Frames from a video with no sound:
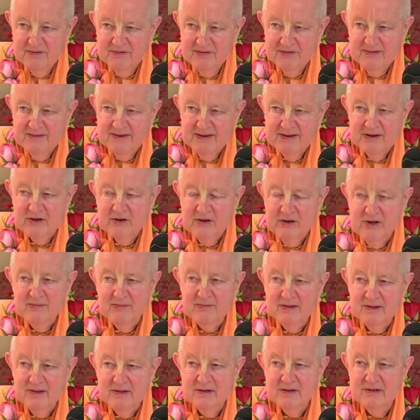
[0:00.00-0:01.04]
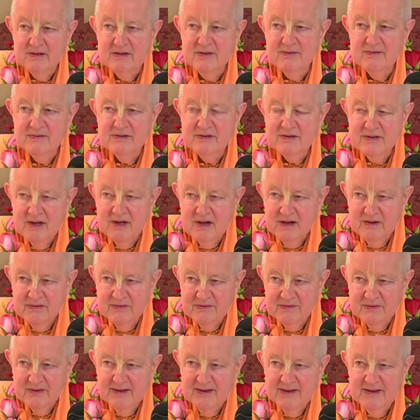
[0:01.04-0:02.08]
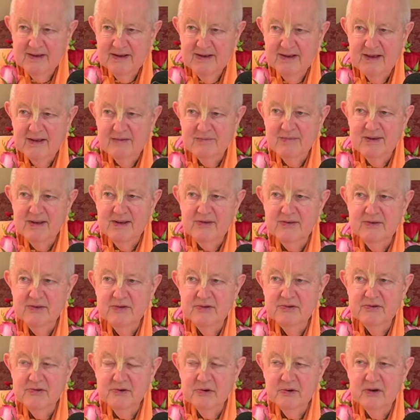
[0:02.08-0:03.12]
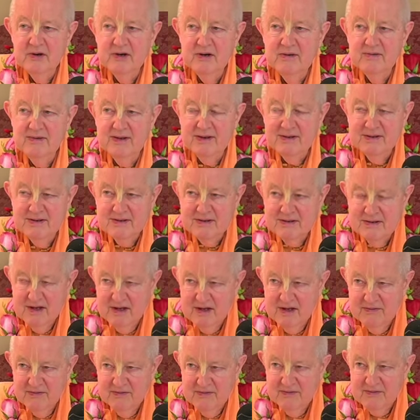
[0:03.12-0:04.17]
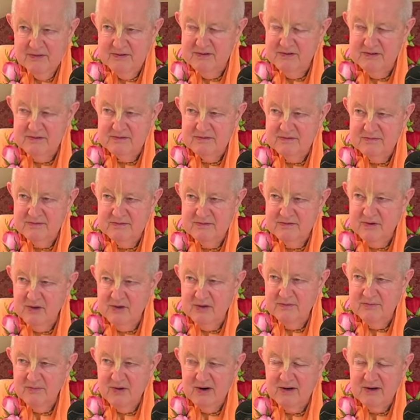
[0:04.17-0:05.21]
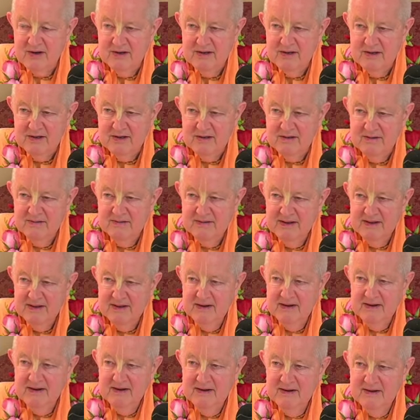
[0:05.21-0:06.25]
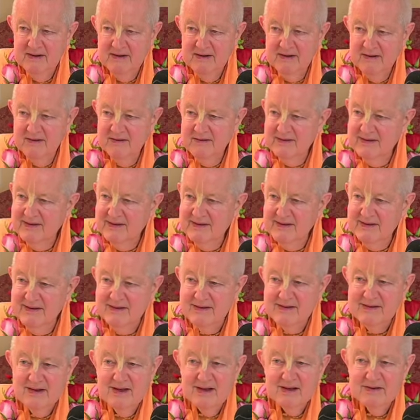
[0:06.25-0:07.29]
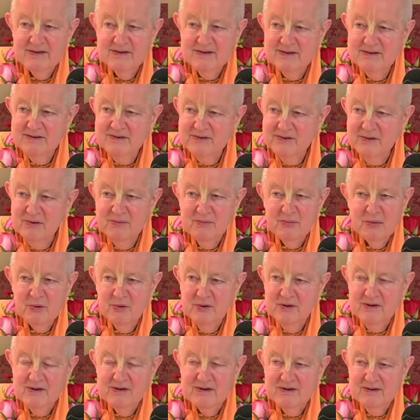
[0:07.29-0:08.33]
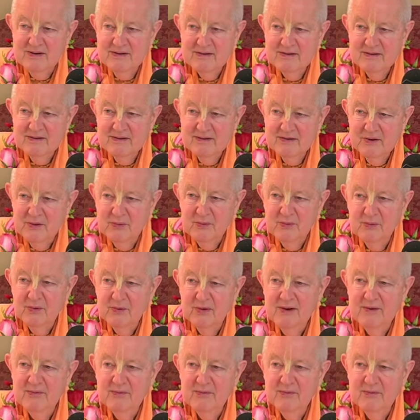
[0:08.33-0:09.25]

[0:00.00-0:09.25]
and accumulation of stuff and being the enjoyer of that stuff, which is called marketing. It's not so important. You know,